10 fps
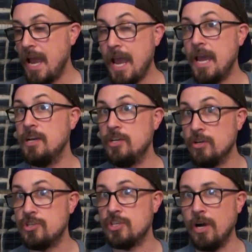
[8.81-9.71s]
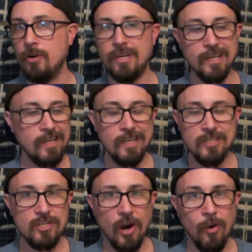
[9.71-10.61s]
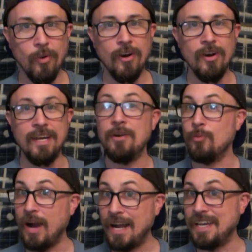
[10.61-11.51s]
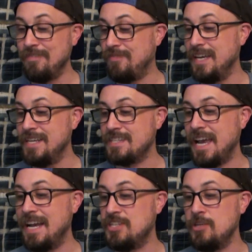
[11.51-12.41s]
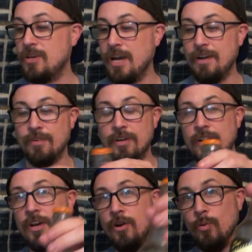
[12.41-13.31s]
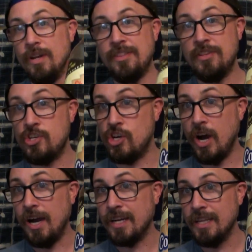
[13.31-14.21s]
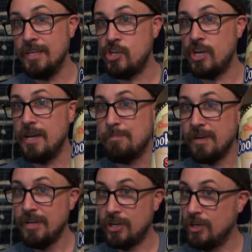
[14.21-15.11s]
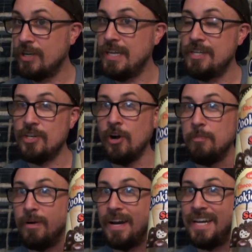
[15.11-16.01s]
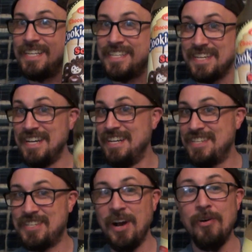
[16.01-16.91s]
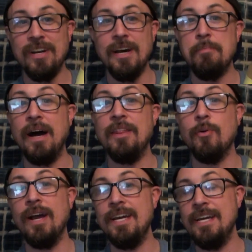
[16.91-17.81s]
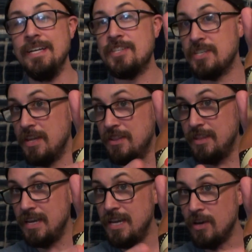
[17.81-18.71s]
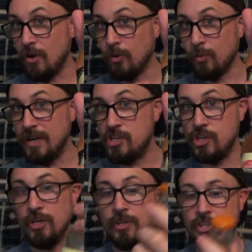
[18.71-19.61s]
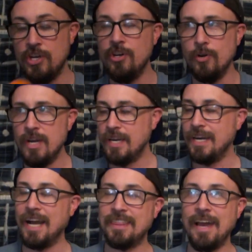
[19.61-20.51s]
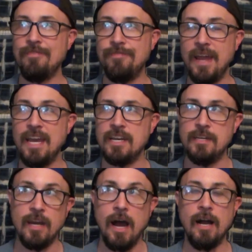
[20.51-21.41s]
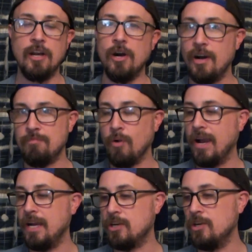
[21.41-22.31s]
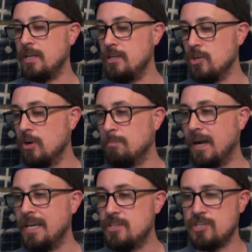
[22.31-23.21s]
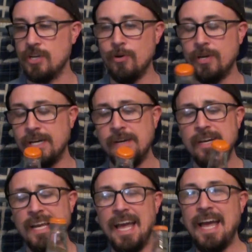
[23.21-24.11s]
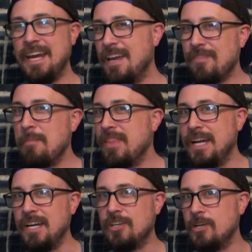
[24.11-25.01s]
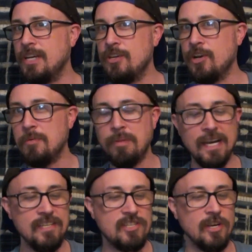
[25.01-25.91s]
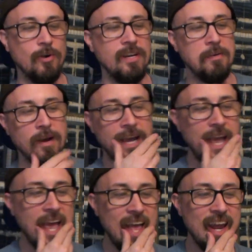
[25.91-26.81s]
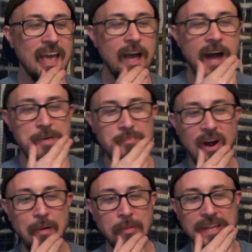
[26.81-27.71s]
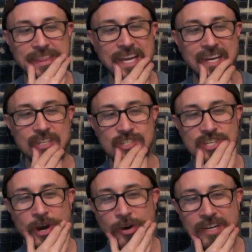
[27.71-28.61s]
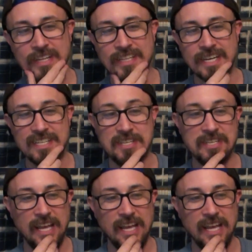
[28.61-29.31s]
and your soda? Don't worry, Rocket Fizz has you covered with chocolate chip cookie dough bites soda. By the way, it's the original too, not that fake knockoff brand cookie dough bite soda. And if I'm thinking cookie dough bite soda in my head, I'm probably thinking a soda that's